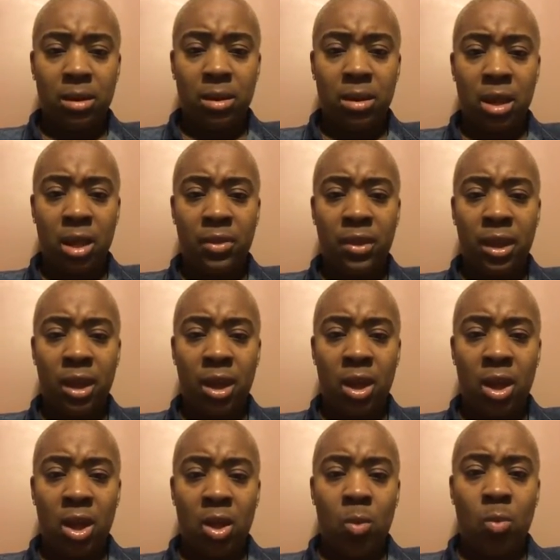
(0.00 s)
nothing.
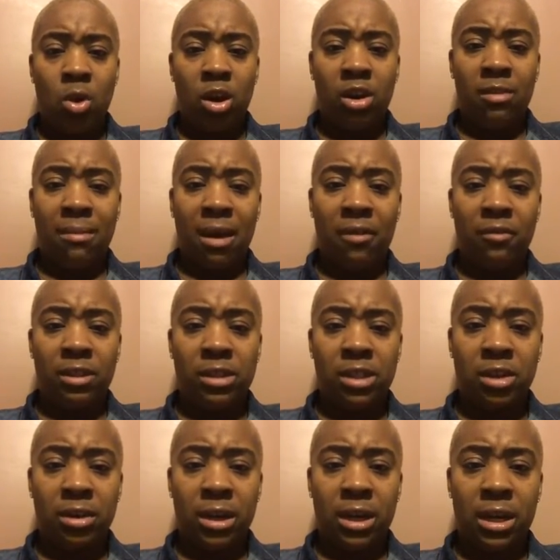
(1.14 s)
Word of mouth is the
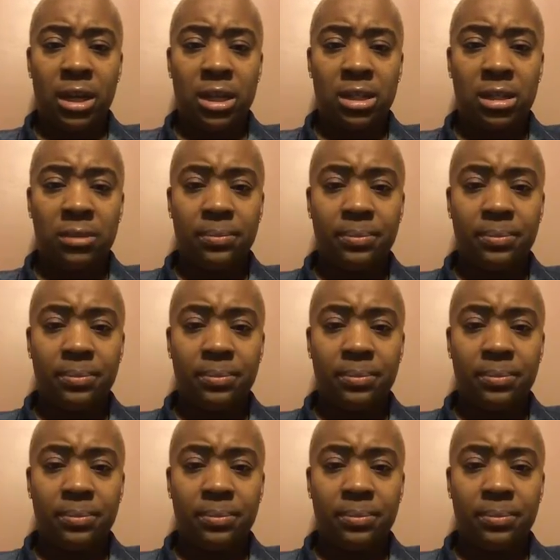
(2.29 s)
greatness.